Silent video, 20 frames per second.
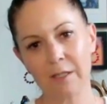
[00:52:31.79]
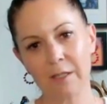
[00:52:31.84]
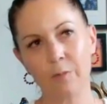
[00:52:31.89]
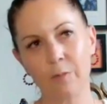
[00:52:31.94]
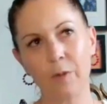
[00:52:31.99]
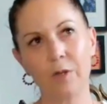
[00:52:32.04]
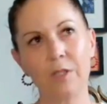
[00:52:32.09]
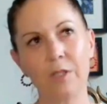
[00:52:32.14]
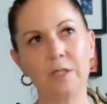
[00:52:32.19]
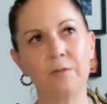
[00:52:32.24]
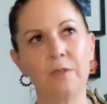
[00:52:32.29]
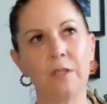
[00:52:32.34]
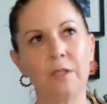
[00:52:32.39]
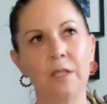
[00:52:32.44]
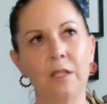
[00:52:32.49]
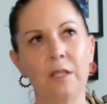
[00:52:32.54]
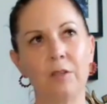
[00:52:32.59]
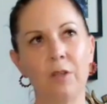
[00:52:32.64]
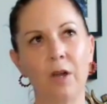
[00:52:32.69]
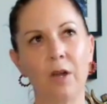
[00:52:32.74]
The body's
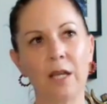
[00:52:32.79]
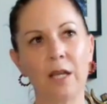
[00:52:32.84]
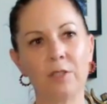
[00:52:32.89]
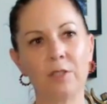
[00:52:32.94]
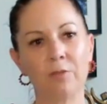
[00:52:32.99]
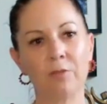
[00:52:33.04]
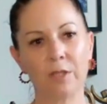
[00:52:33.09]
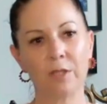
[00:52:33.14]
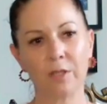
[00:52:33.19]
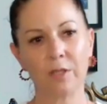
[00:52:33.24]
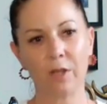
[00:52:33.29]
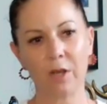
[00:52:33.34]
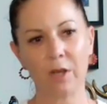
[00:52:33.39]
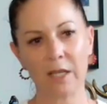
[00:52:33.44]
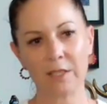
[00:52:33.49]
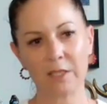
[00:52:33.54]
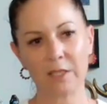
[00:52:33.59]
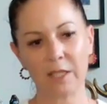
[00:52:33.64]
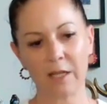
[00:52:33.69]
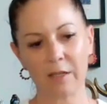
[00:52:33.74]
feeling lighter and
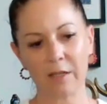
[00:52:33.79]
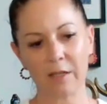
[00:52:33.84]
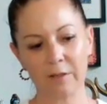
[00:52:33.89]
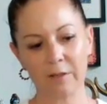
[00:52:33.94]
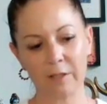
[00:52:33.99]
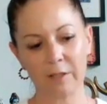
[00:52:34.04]
lighter.